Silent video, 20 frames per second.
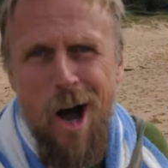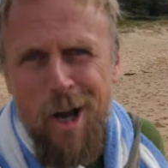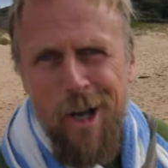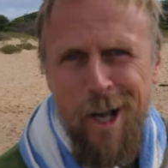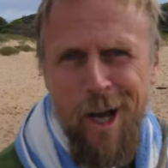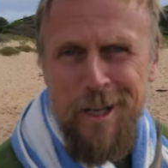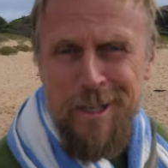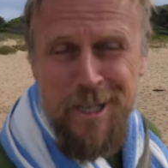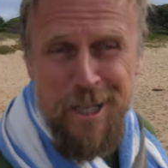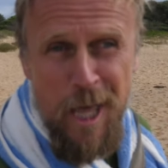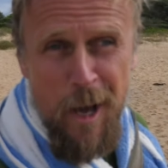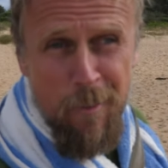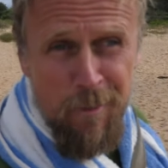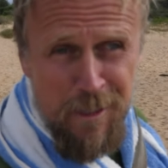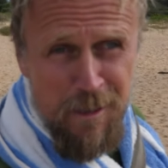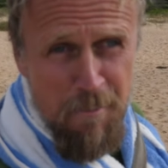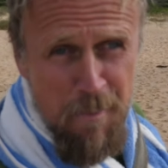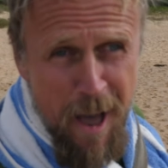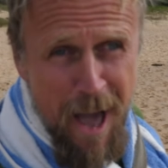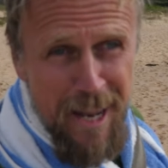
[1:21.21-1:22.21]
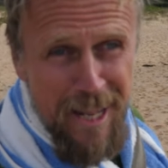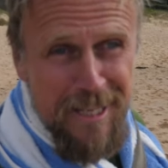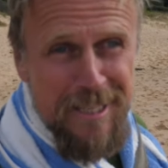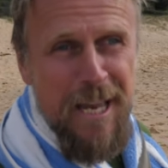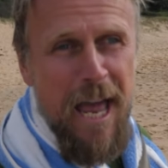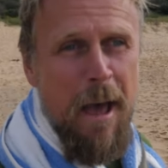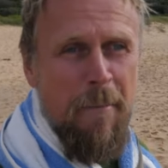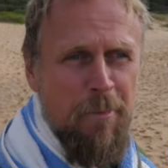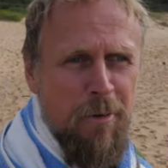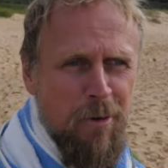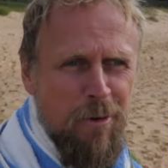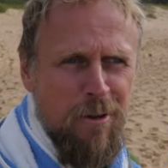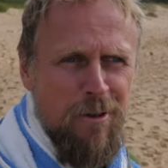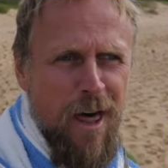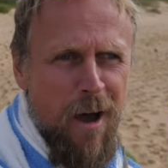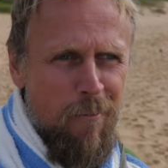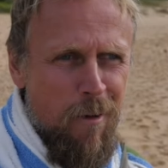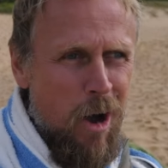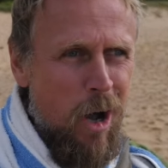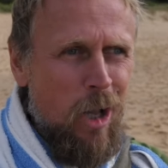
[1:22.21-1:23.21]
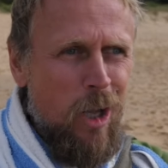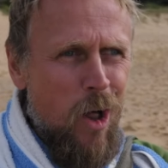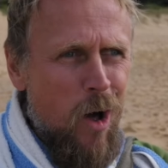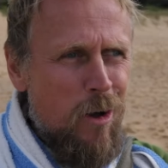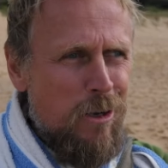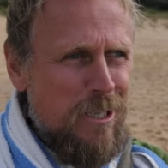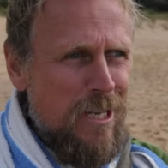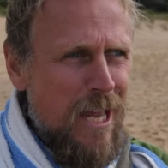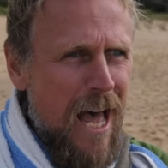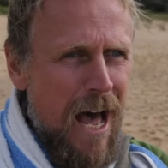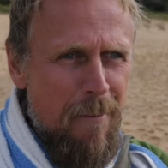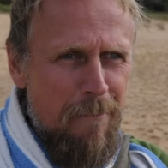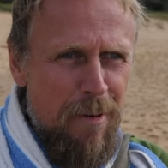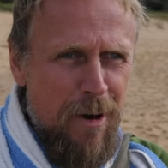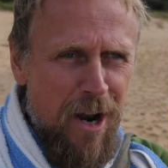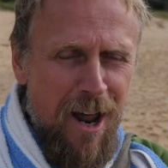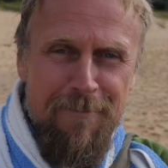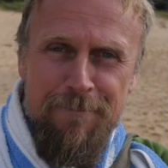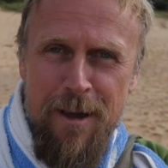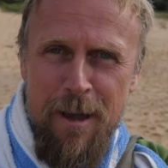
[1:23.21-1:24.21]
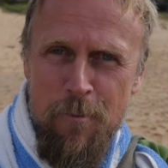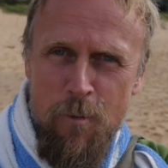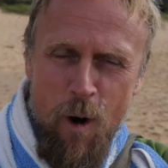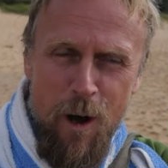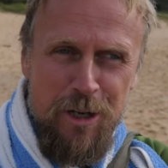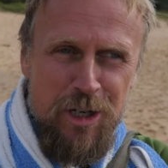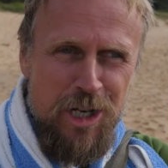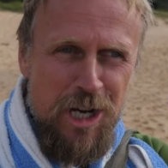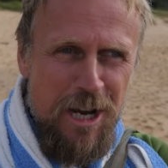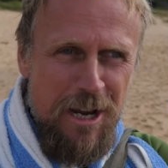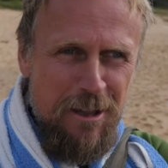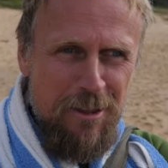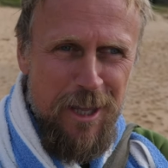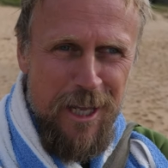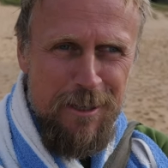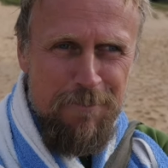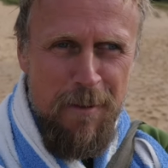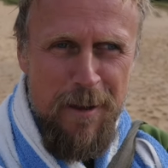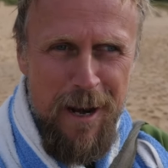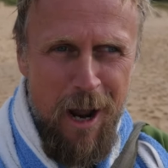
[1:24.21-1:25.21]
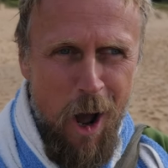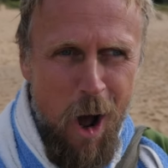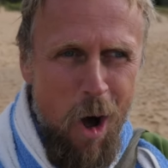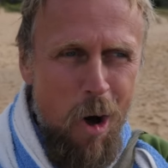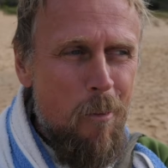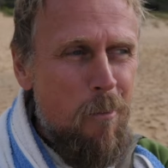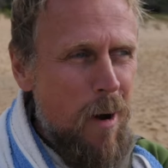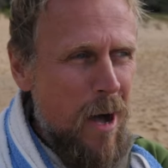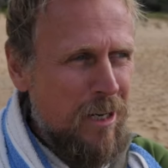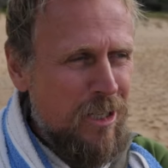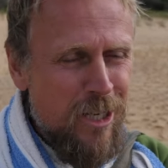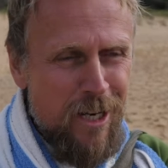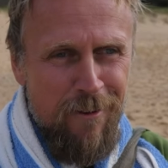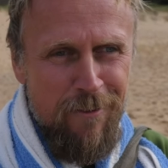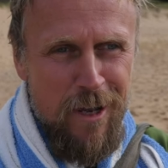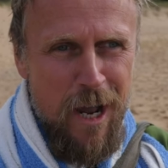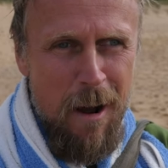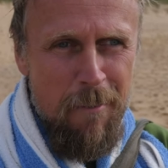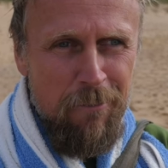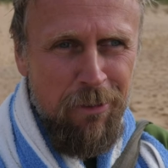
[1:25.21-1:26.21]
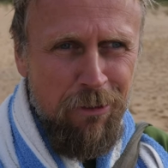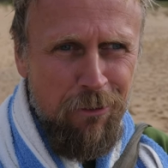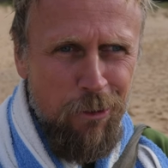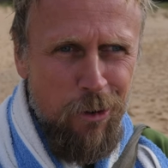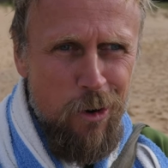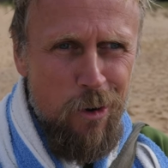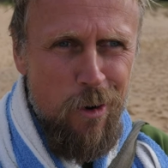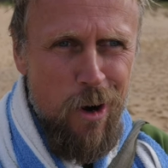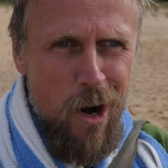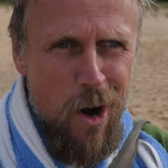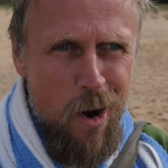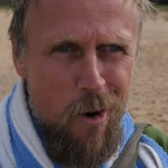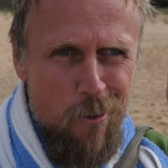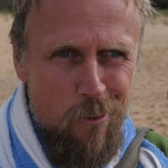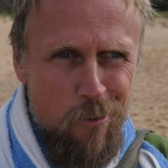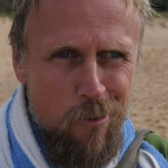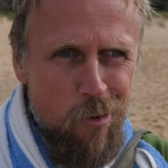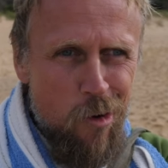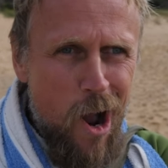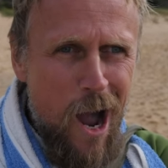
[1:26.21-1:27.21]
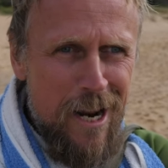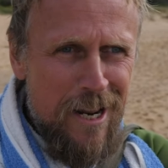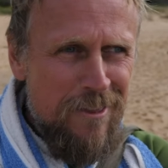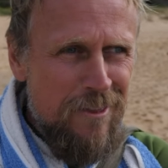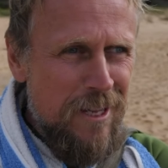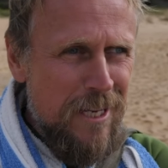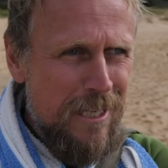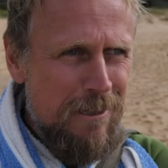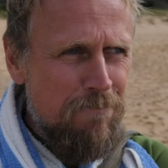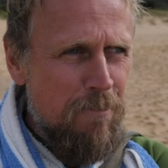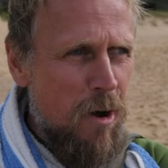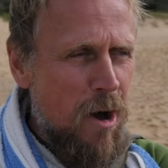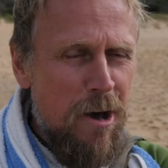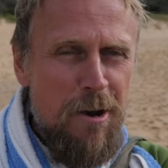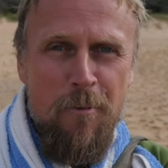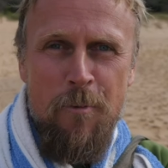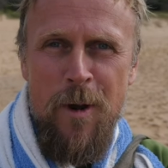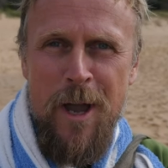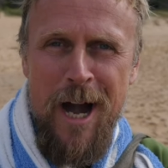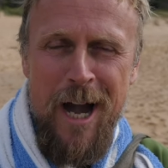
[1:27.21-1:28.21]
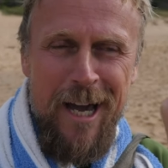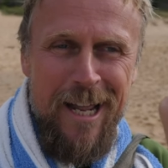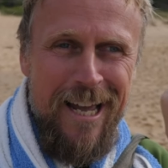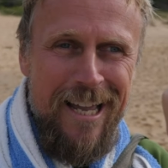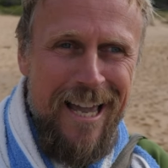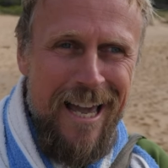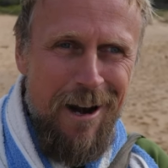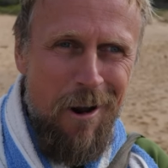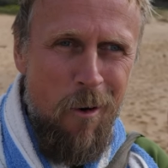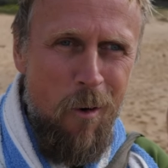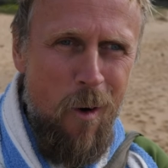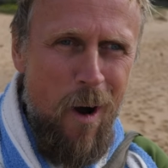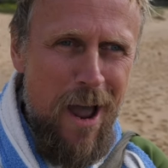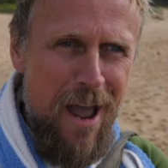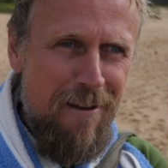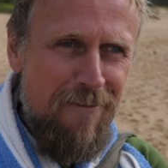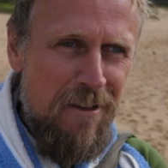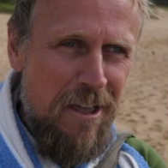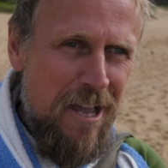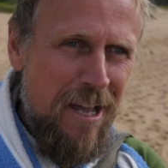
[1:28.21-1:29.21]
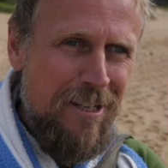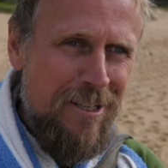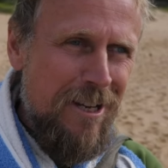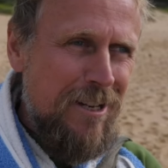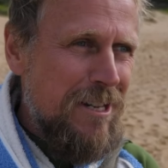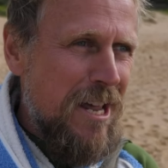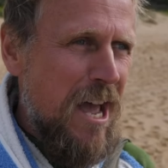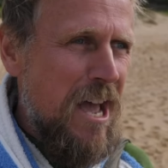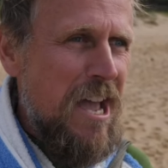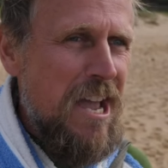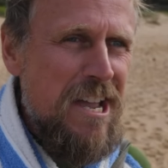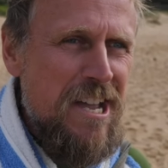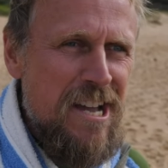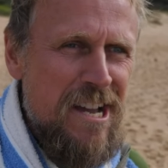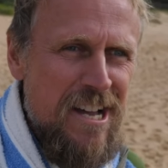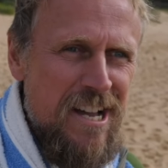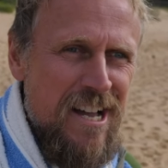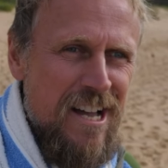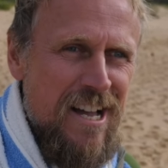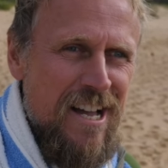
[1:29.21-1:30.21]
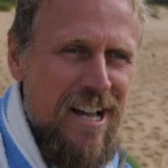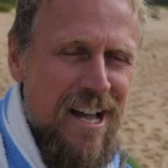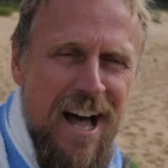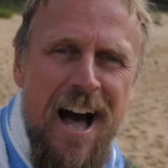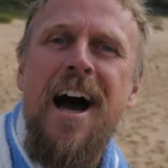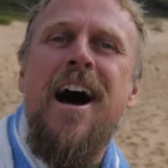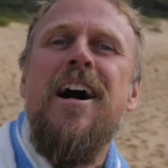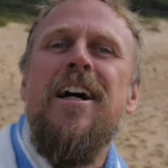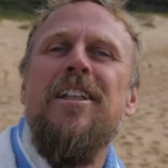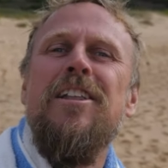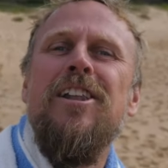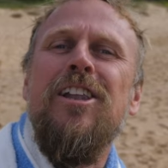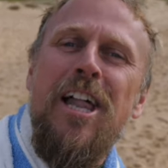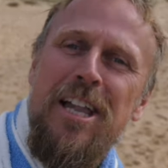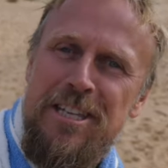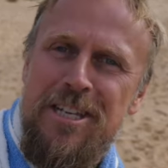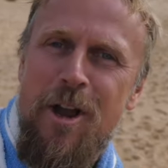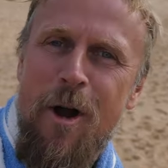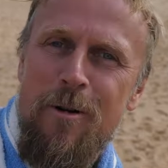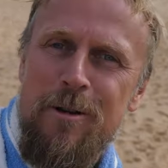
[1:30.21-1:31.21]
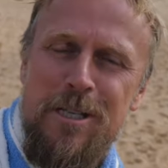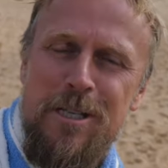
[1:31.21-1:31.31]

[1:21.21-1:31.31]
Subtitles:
Okay, so that was a bad example. That one closed out, but I've been watching. There's been a whole bunch that have come through right in this spot. We are gonna get a wave here today. Let's go